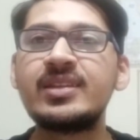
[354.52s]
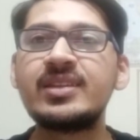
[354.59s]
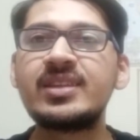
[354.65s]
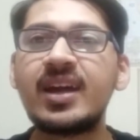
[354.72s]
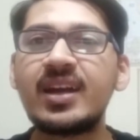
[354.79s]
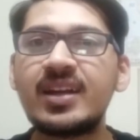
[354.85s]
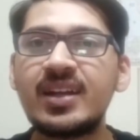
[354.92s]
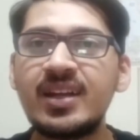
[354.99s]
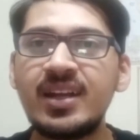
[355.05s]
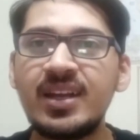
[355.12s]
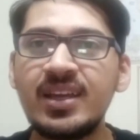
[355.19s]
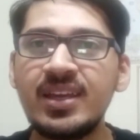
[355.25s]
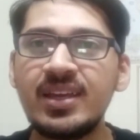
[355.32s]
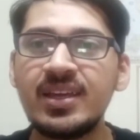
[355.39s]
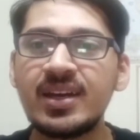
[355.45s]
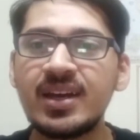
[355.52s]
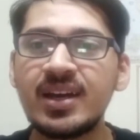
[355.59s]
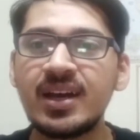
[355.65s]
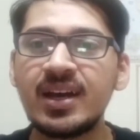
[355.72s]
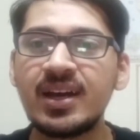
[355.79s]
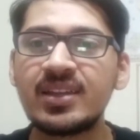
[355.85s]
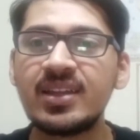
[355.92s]
30
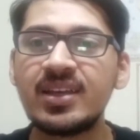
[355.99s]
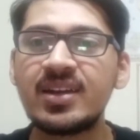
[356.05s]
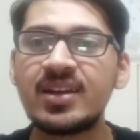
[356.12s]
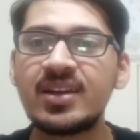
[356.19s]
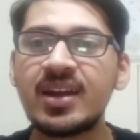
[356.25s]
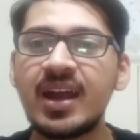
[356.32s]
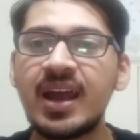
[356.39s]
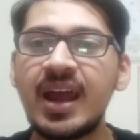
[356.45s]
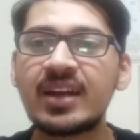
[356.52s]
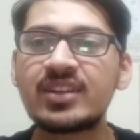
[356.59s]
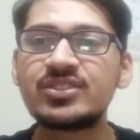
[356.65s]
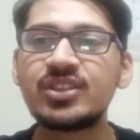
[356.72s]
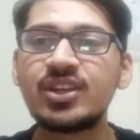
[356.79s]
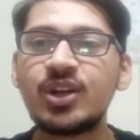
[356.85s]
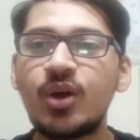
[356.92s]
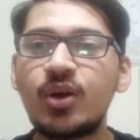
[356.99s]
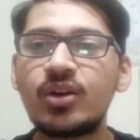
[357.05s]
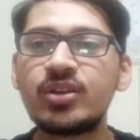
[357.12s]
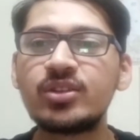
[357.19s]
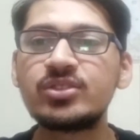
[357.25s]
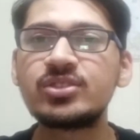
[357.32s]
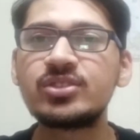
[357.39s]
other acts and
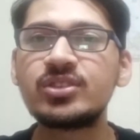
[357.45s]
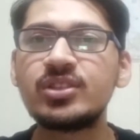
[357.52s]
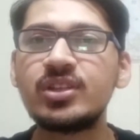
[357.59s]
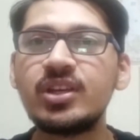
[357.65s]
orders